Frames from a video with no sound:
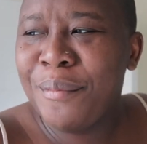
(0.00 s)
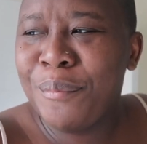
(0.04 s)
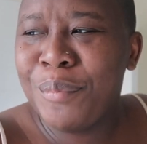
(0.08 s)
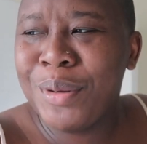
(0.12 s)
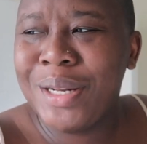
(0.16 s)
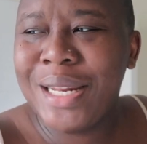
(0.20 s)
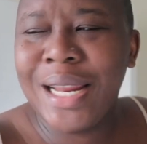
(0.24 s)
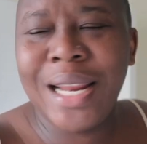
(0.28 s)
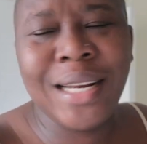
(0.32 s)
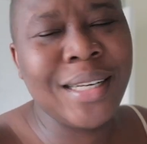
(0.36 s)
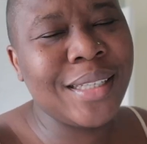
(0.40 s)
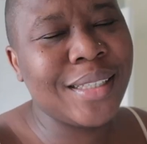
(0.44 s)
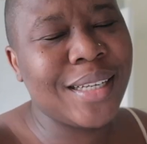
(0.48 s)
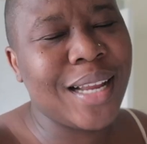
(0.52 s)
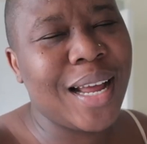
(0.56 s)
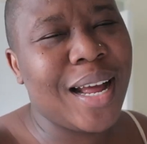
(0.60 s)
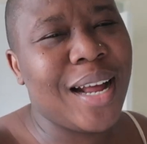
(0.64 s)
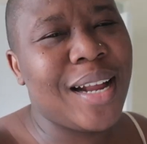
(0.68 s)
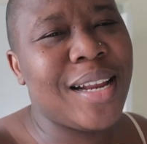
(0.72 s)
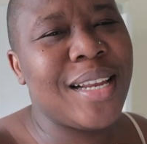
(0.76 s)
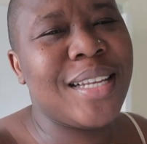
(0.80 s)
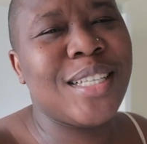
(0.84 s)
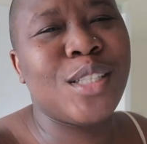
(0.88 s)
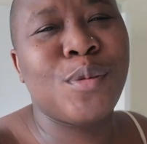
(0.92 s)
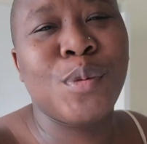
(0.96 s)
But then
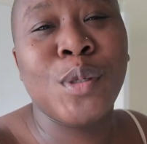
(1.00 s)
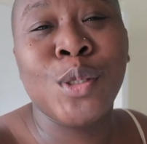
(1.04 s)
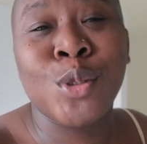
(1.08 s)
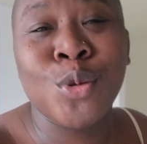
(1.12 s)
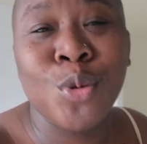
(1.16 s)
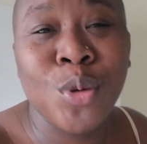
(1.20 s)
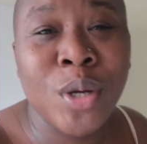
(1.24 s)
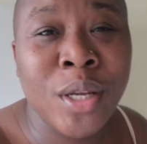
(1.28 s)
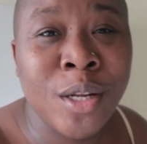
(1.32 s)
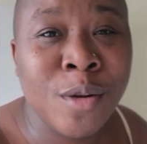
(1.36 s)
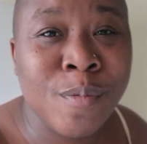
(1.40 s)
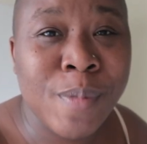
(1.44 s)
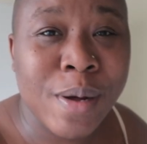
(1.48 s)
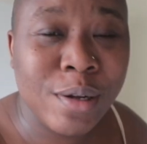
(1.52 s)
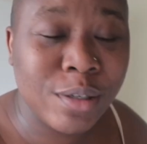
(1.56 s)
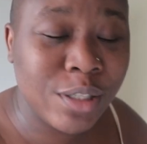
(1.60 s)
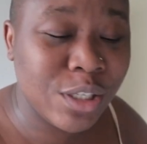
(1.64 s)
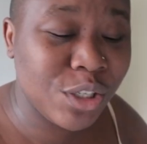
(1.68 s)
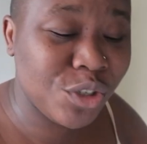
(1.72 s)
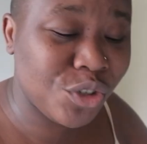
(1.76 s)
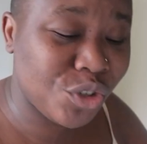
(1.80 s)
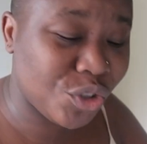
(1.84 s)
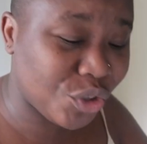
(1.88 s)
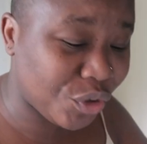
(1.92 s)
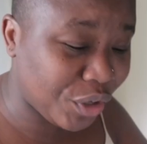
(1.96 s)
he's been talking about
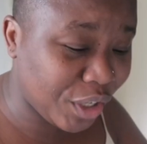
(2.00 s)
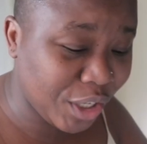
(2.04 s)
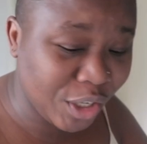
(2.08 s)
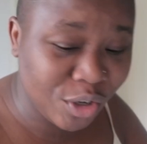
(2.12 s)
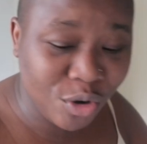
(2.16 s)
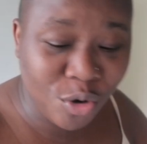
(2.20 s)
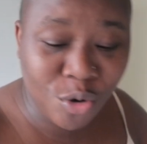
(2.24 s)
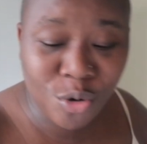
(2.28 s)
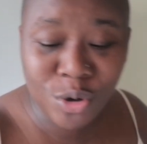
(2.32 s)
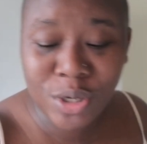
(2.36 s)
this drink.